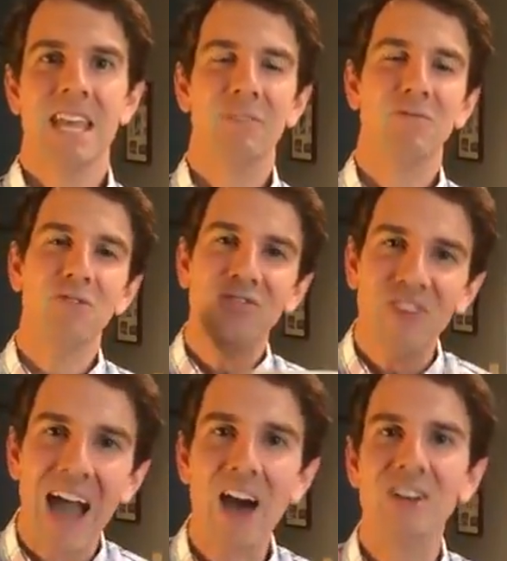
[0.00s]
If you
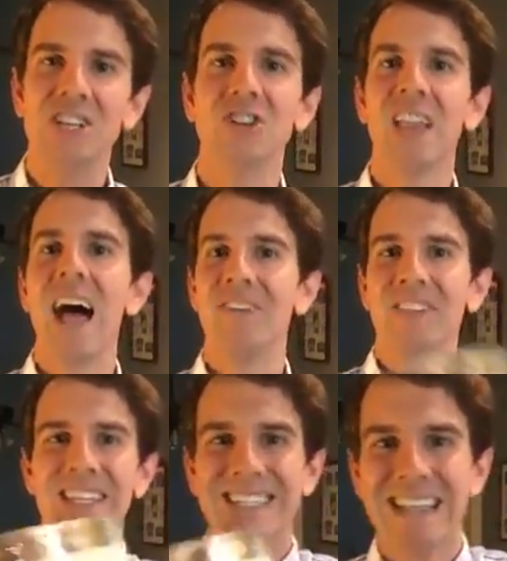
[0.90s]
found in your life
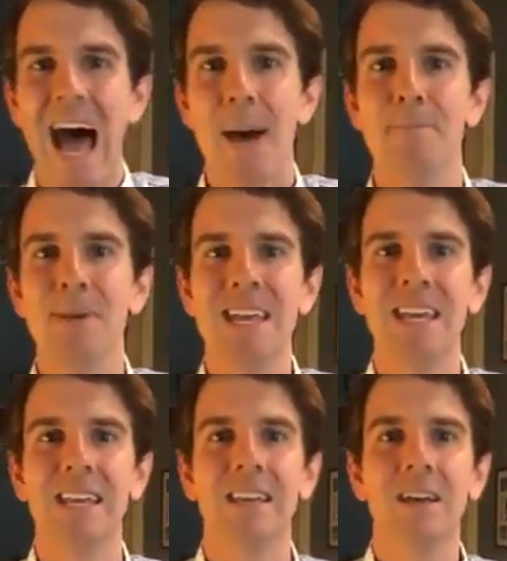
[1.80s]
that it's not
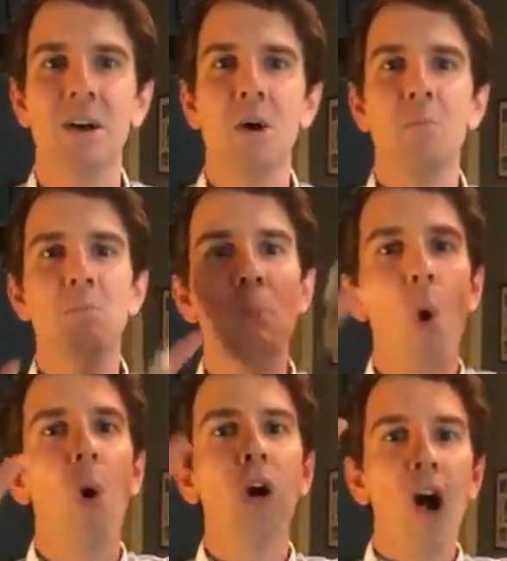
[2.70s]
been
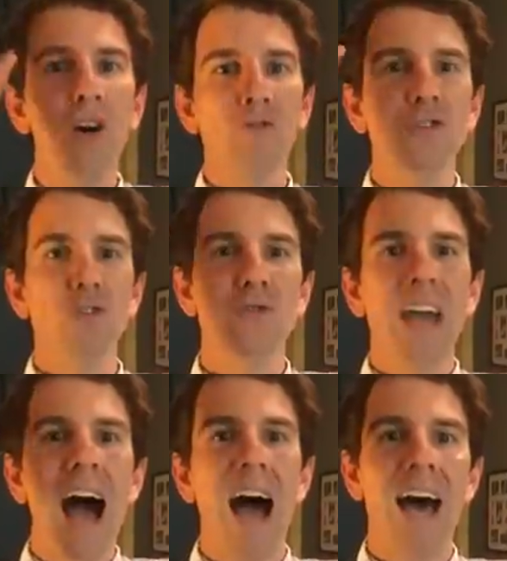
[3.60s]
more of you,
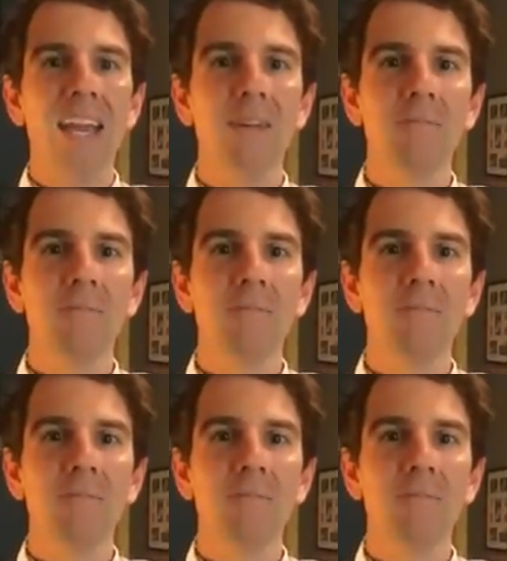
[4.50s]
God,